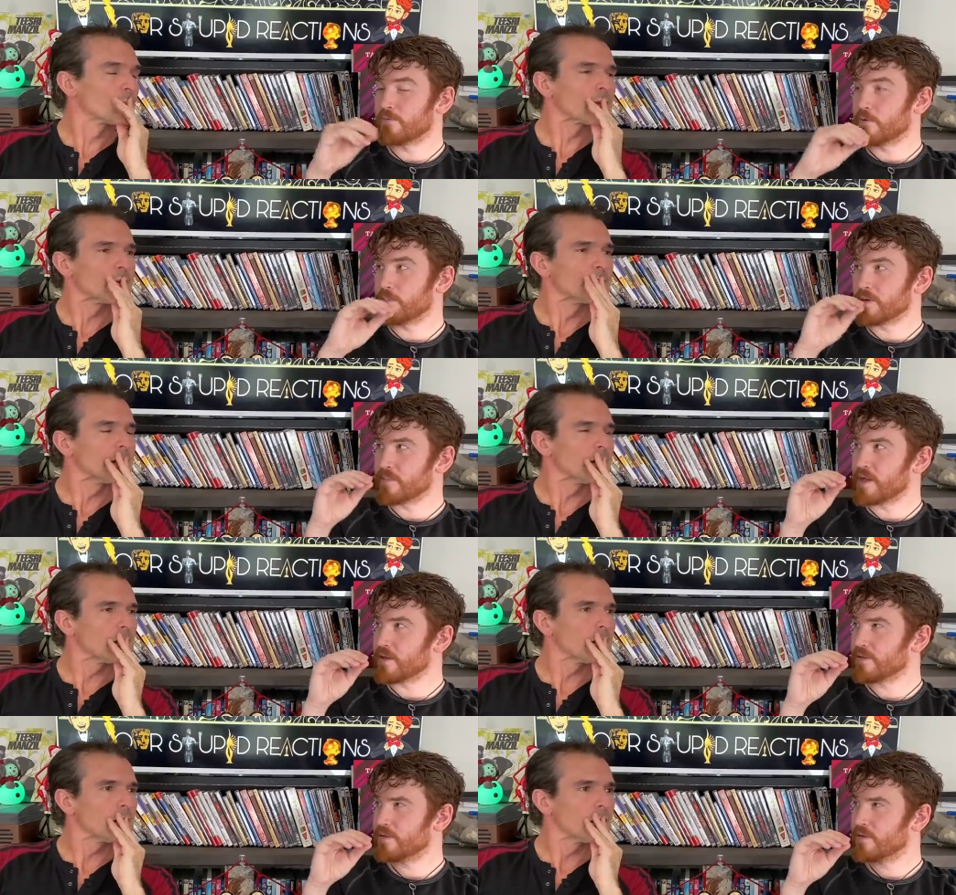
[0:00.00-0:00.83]
Speaker 1: before
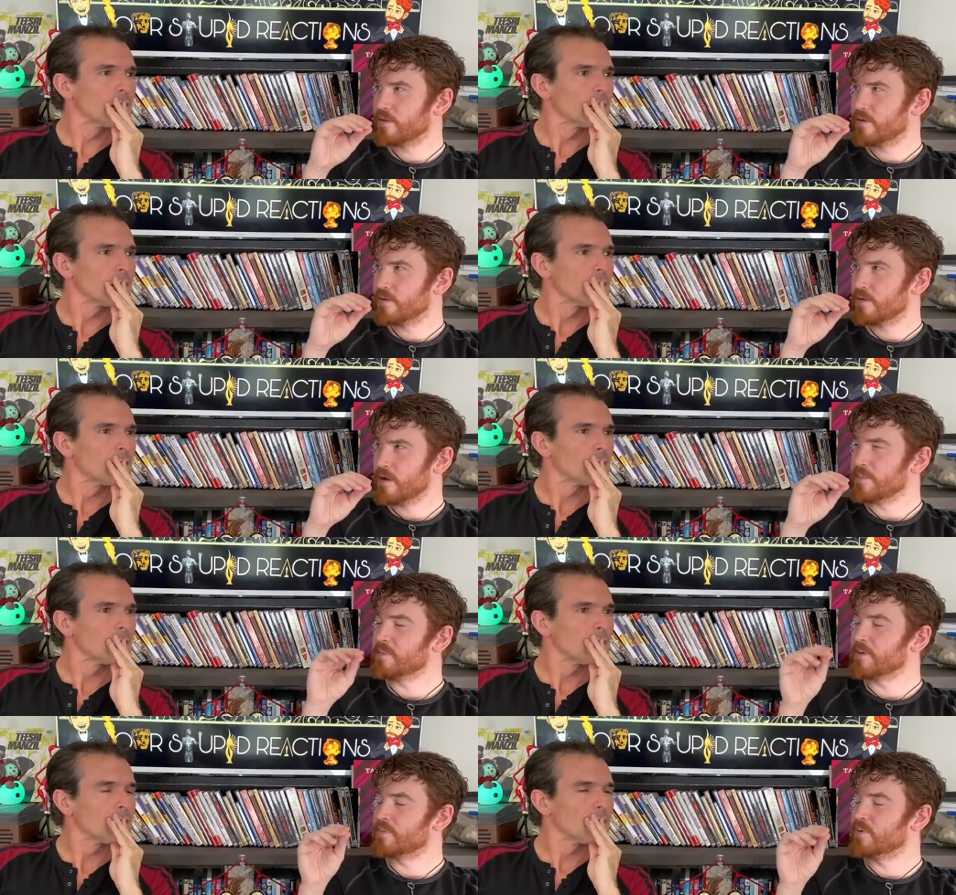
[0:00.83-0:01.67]
Macbeth. Yeah. I
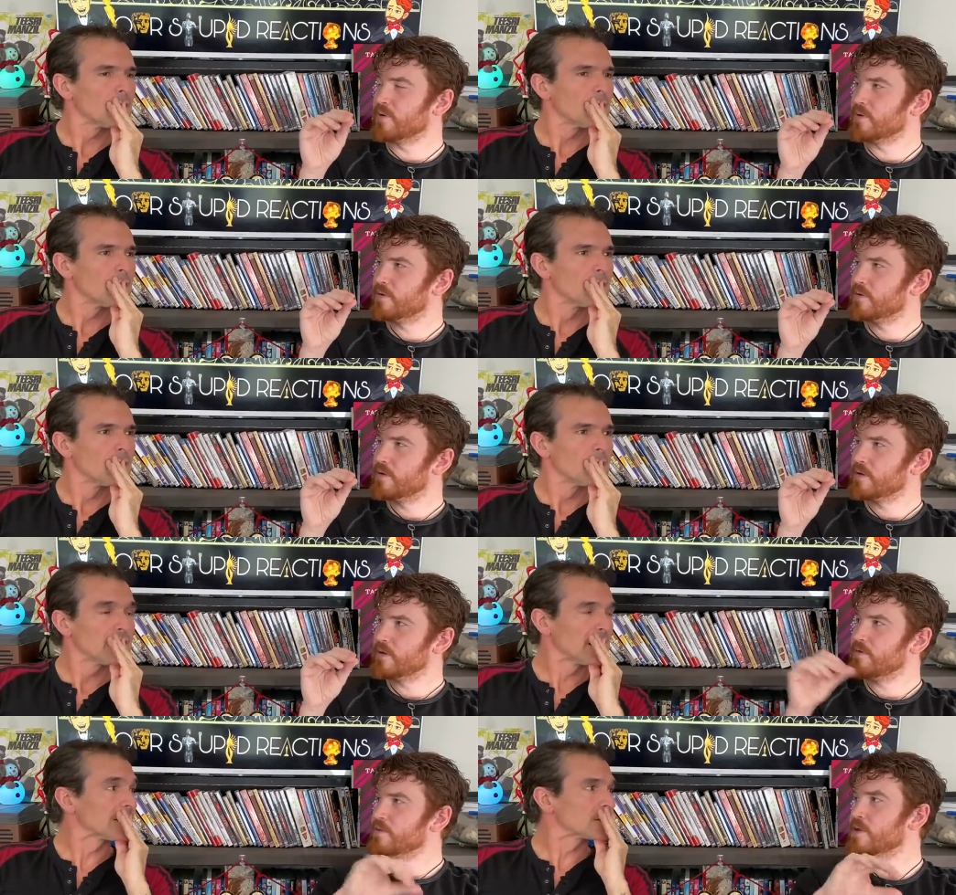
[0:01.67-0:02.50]
mean, Maqbool.
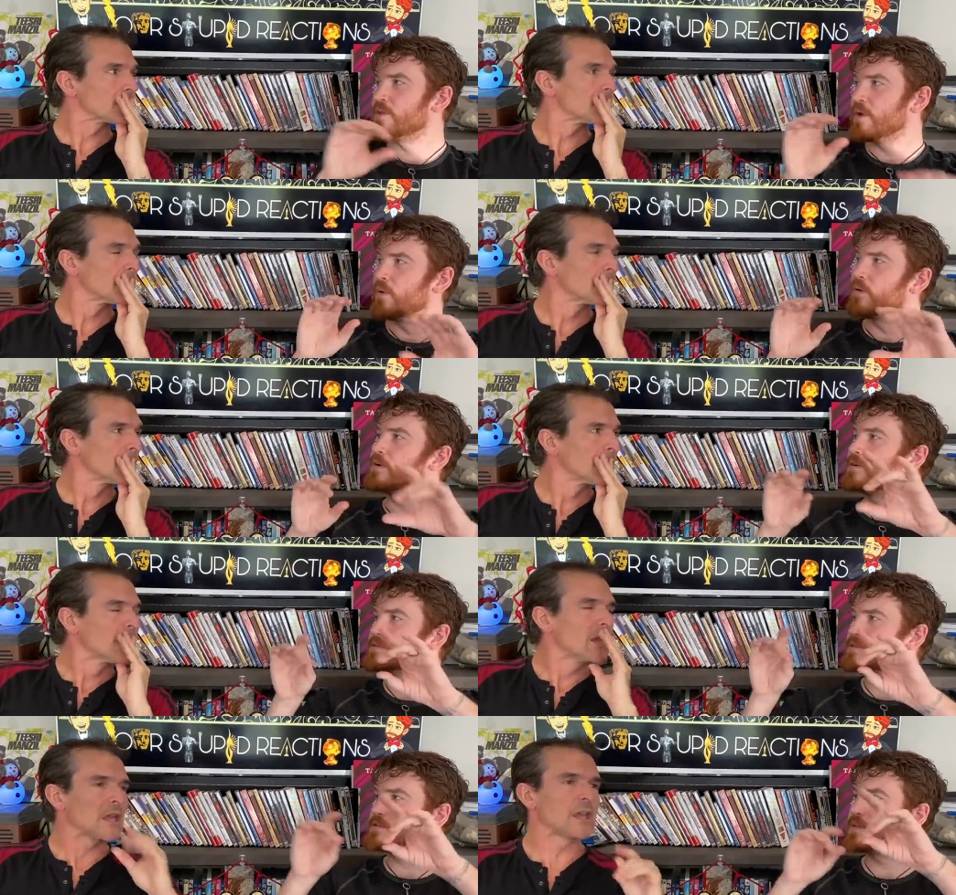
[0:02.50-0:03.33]
Speaker 2: Yes. Even though the order
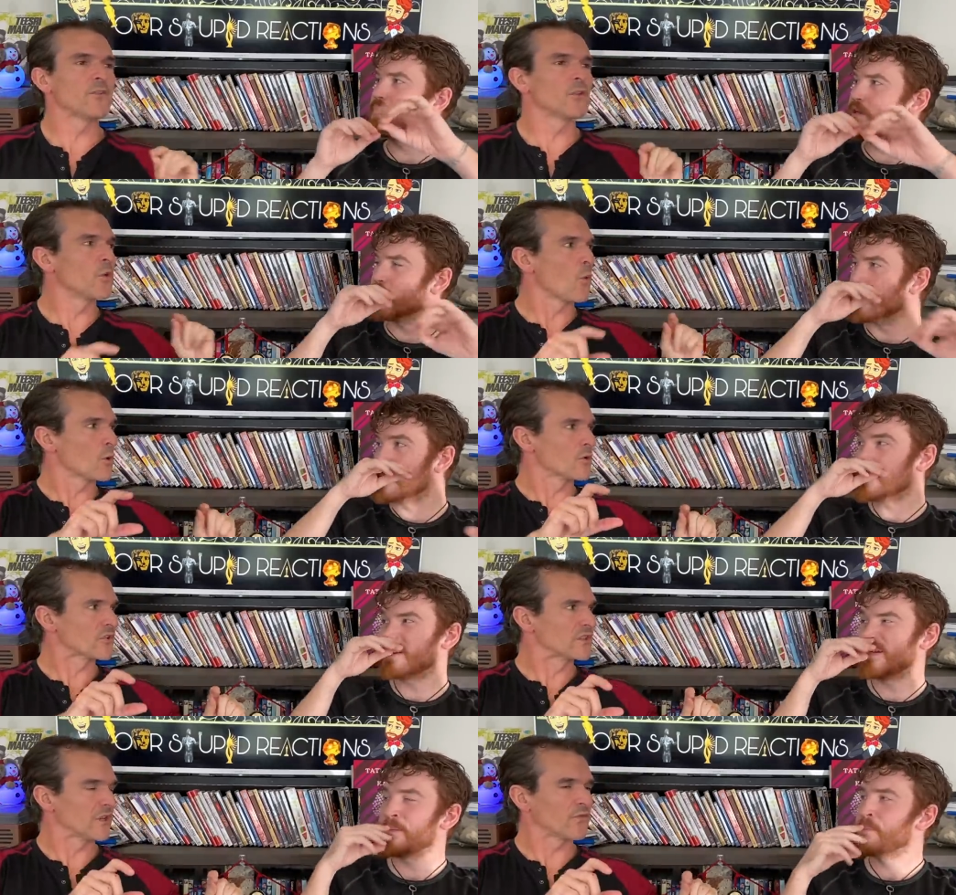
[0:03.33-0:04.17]
is Even different. though the
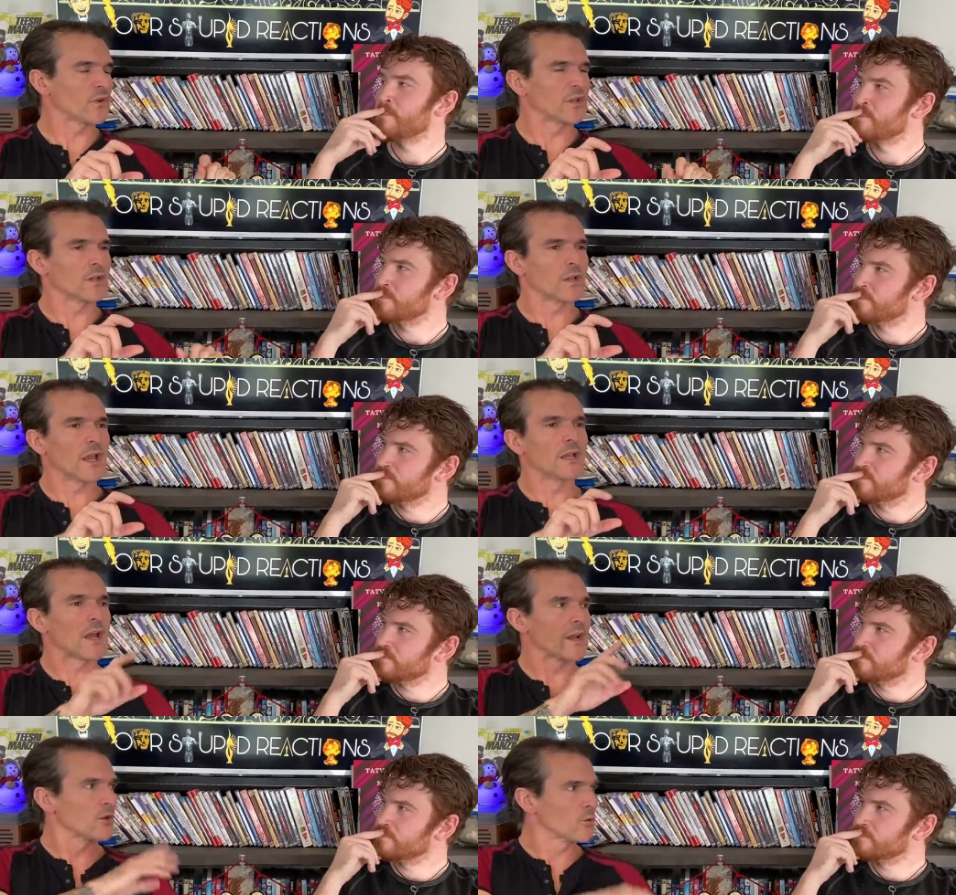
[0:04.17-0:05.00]
order is different,
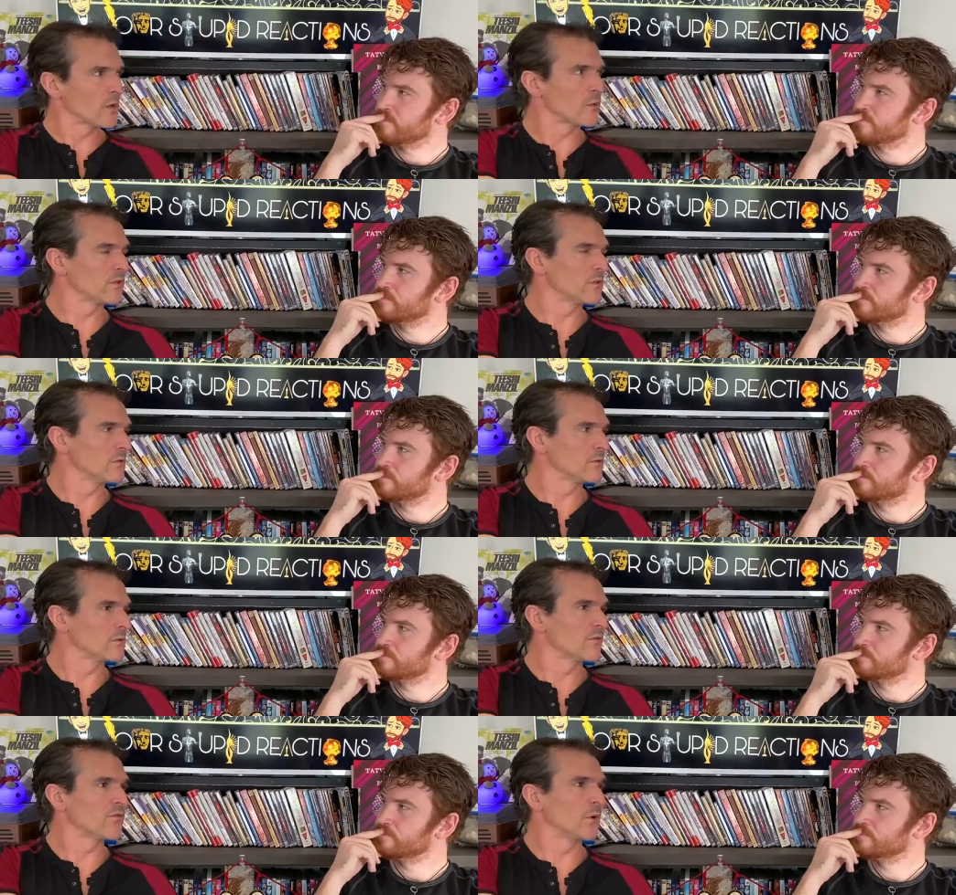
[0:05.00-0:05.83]
and I agree with
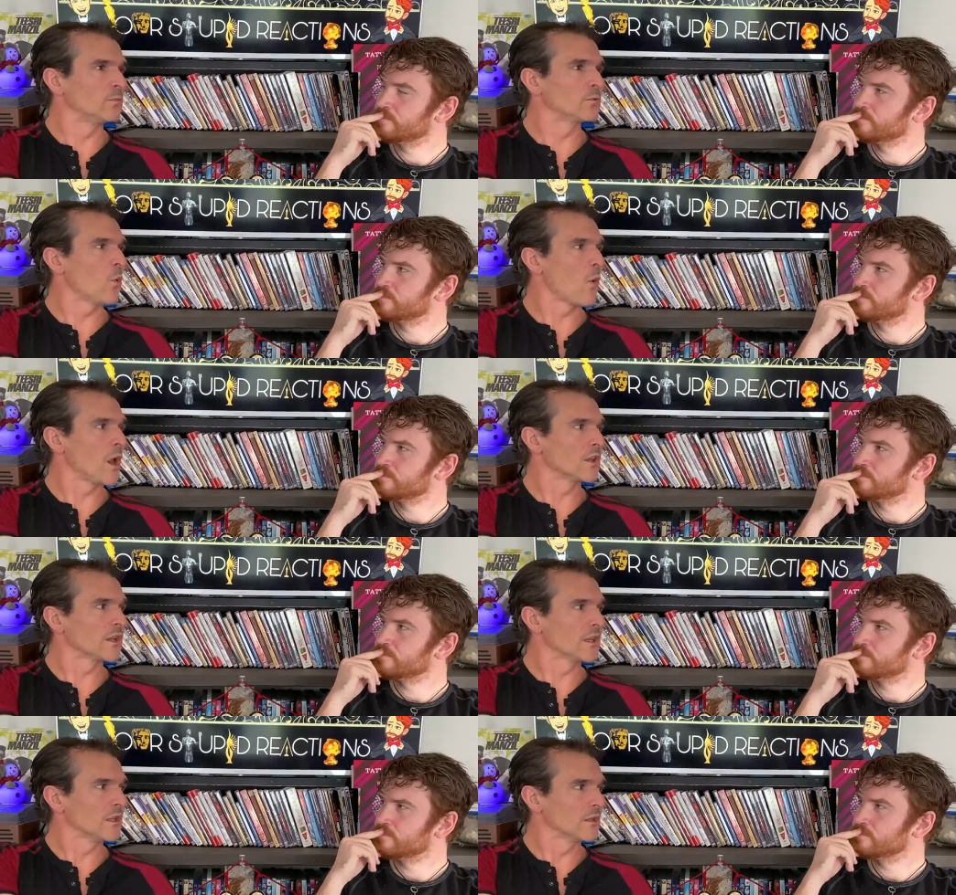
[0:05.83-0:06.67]
you, the film
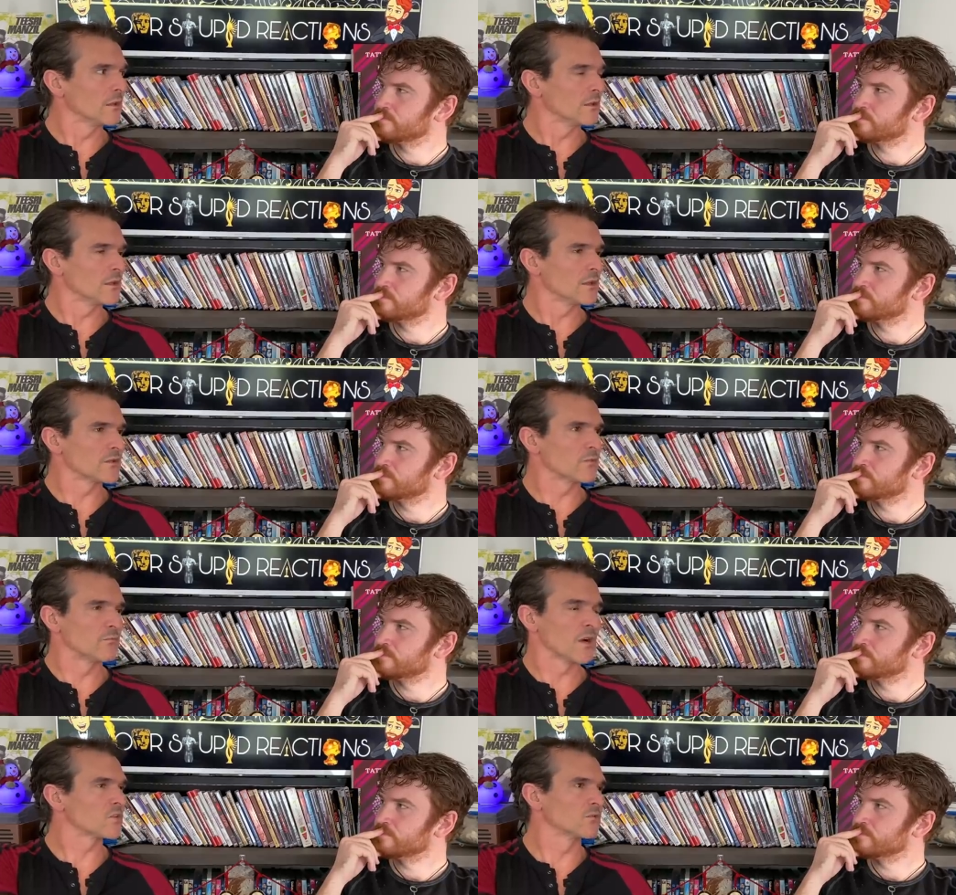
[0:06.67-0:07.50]
quality
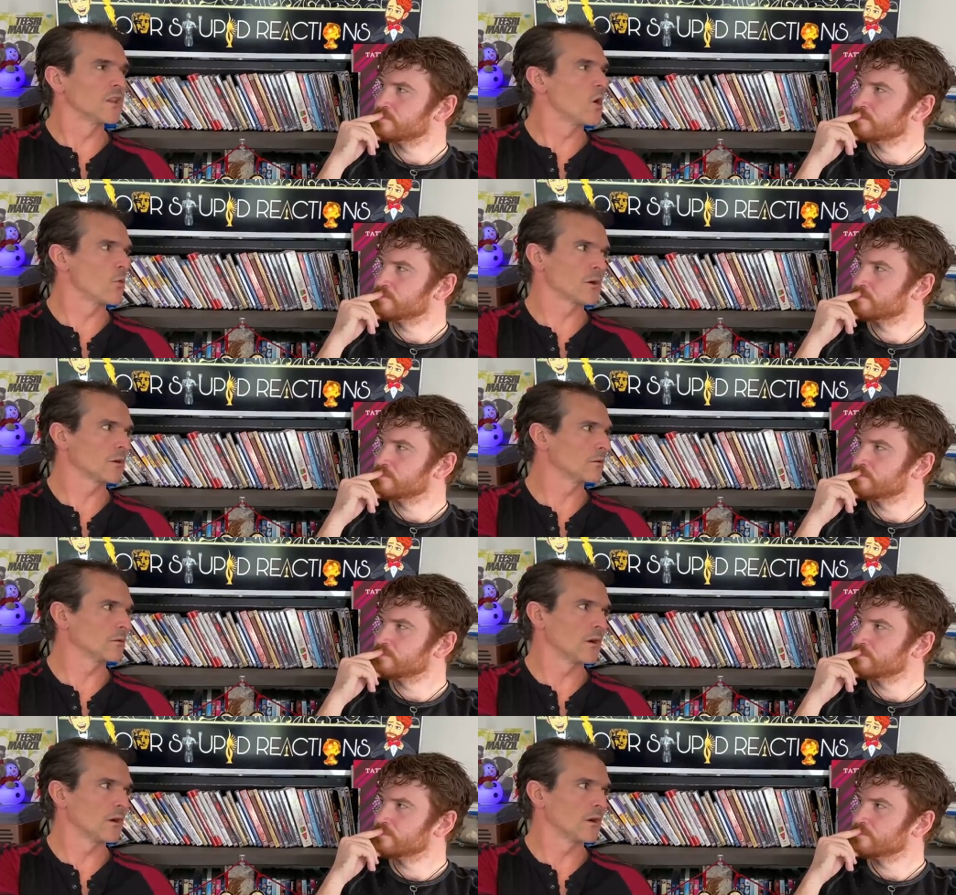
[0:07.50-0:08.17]
is much lower